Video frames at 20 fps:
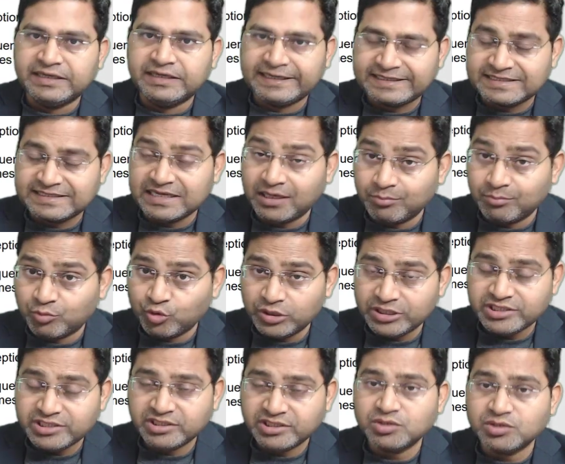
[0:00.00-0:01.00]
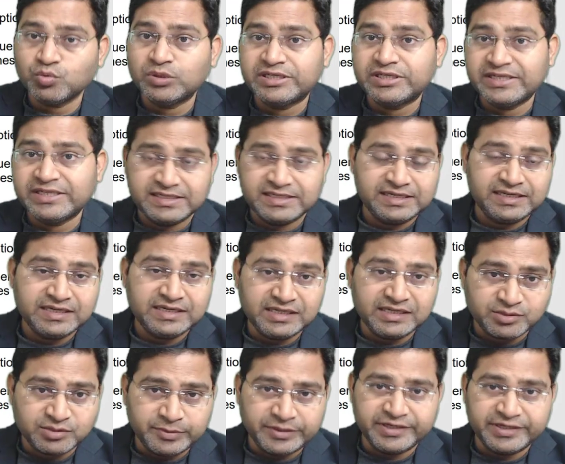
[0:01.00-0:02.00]
exam questions with detailed
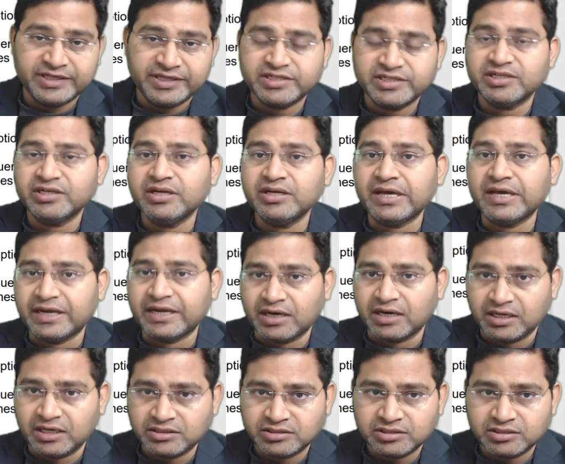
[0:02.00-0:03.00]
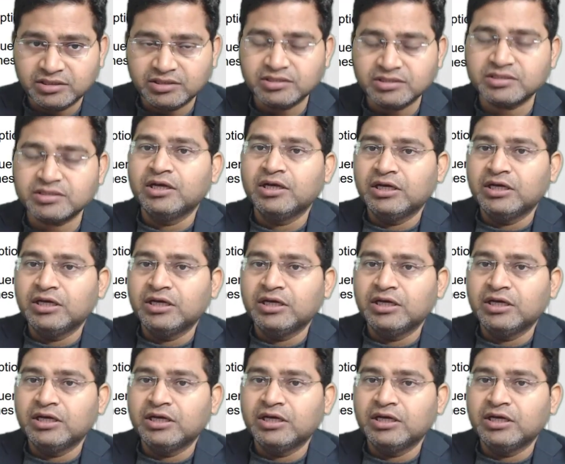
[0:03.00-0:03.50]
explanation and answers.